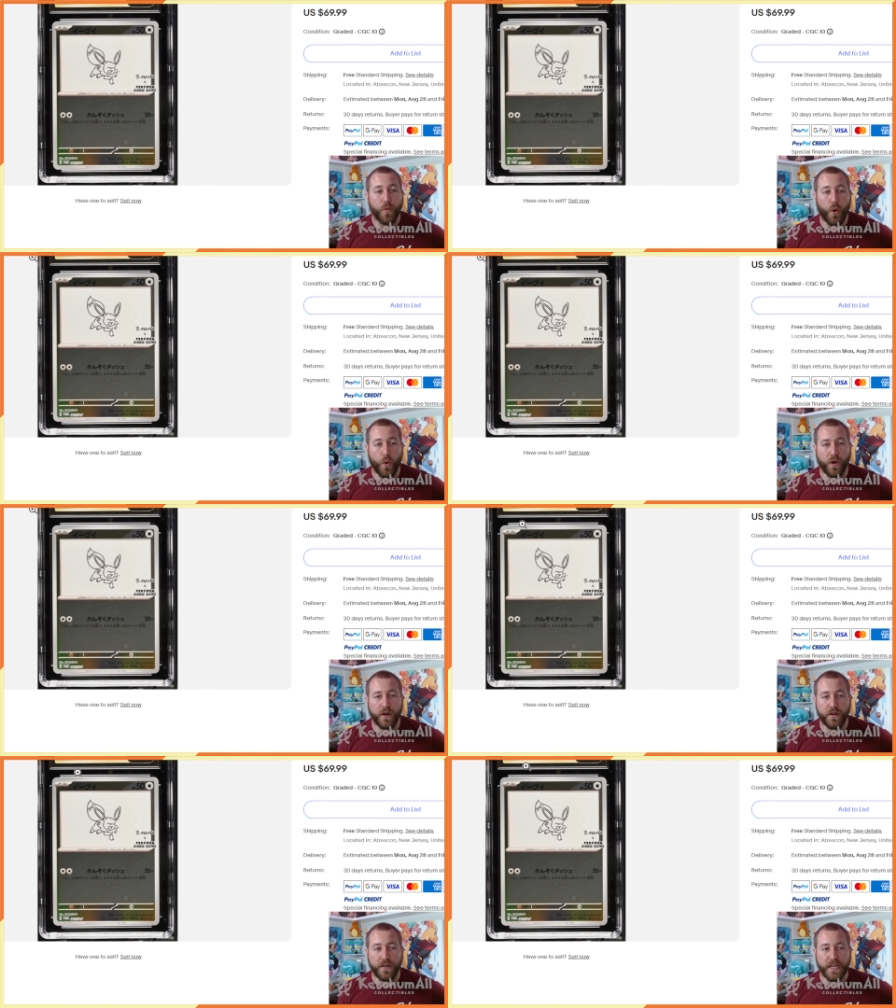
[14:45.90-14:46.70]

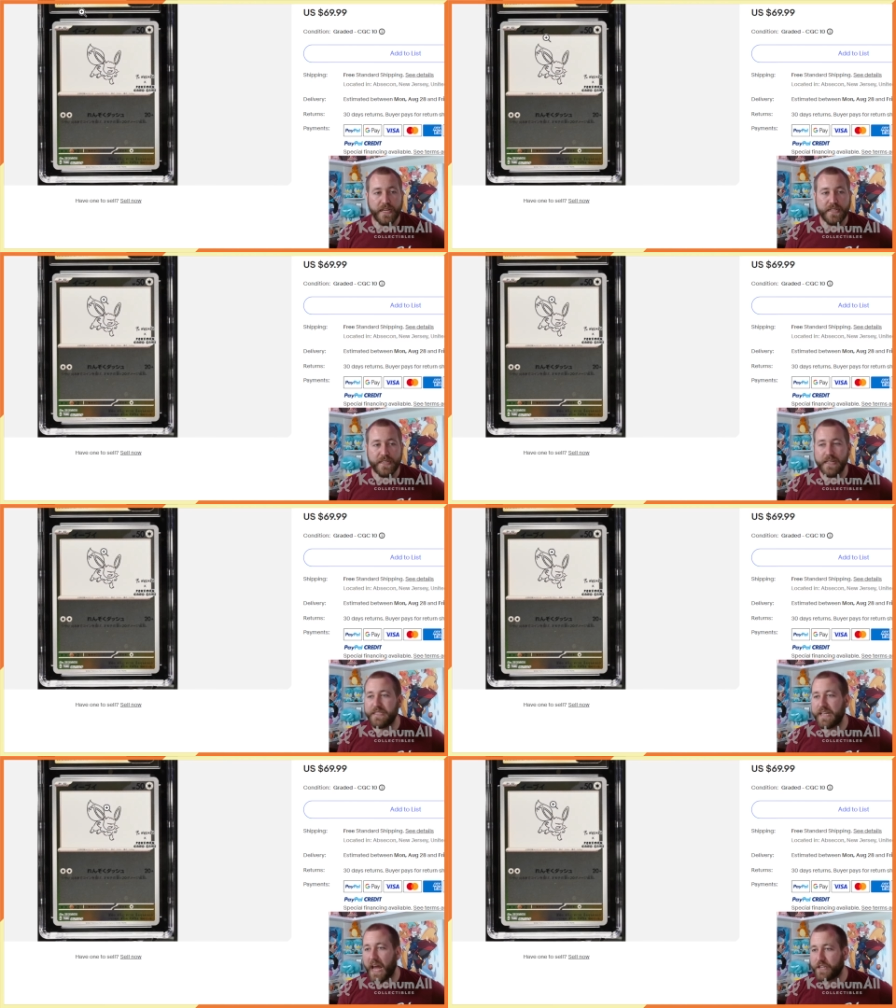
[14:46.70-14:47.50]
or is
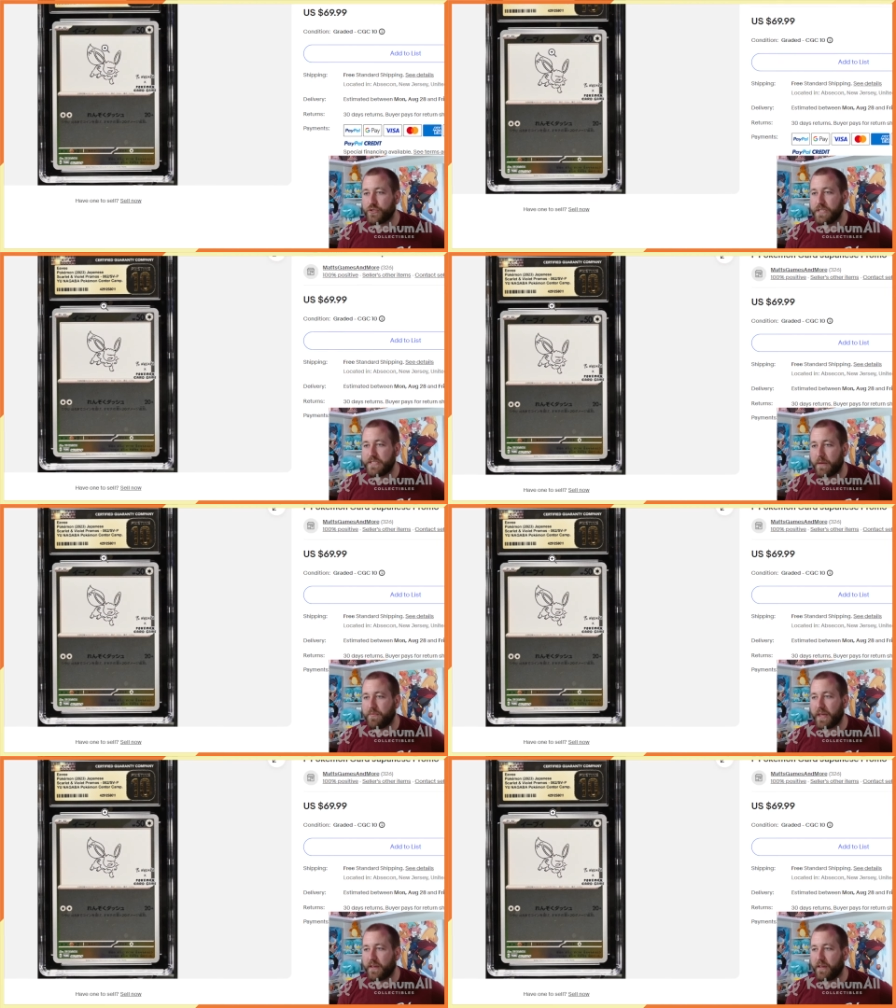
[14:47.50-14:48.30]
it actually
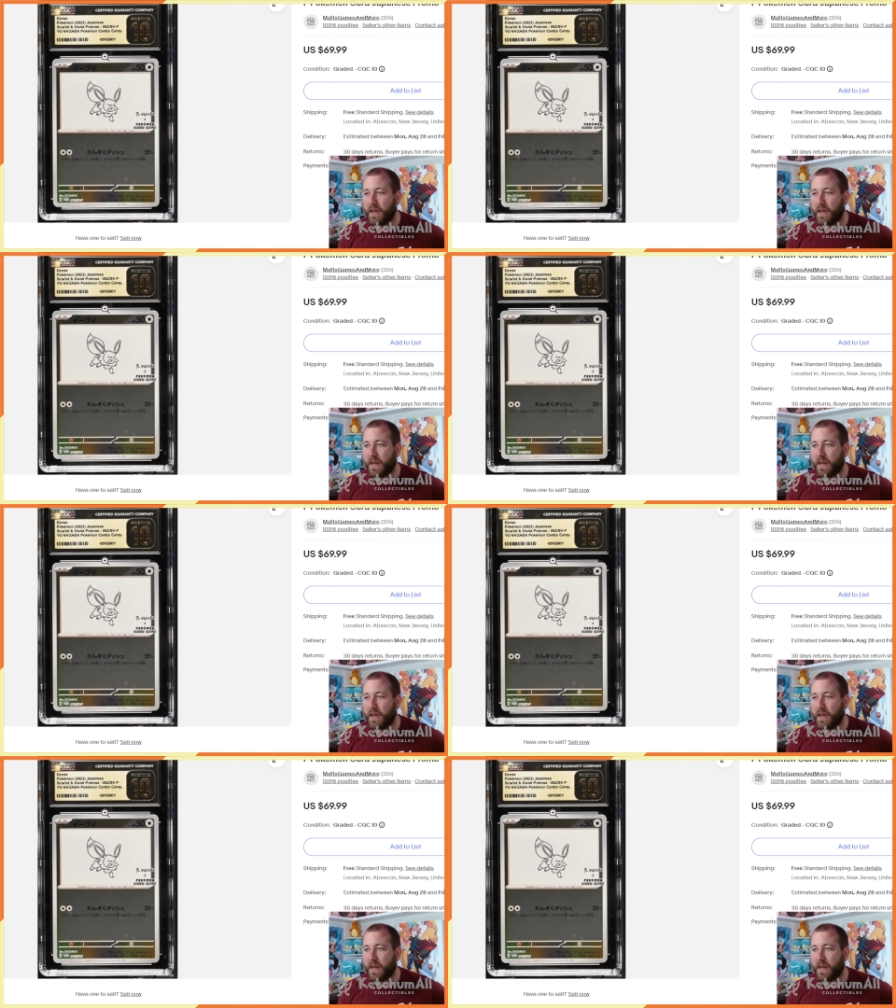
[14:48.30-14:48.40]
something?